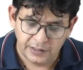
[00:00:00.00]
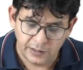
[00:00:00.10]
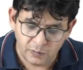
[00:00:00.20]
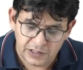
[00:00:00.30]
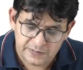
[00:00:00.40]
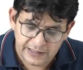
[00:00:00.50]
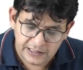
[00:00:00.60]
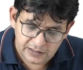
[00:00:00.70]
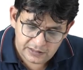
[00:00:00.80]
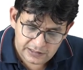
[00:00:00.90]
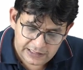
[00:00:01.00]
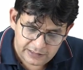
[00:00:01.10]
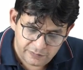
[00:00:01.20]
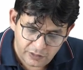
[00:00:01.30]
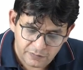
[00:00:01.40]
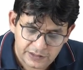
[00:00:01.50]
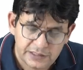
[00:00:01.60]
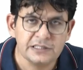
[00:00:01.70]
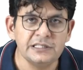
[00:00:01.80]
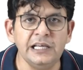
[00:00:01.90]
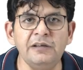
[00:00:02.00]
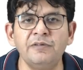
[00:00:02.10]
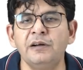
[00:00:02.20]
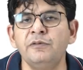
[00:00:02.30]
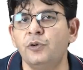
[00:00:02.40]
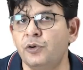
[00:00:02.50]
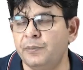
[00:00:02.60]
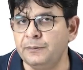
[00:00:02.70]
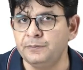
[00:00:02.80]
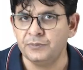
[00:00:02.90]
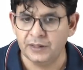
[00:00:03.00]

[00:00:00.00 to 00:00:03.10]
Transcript: Now what is being in the forward? C14B.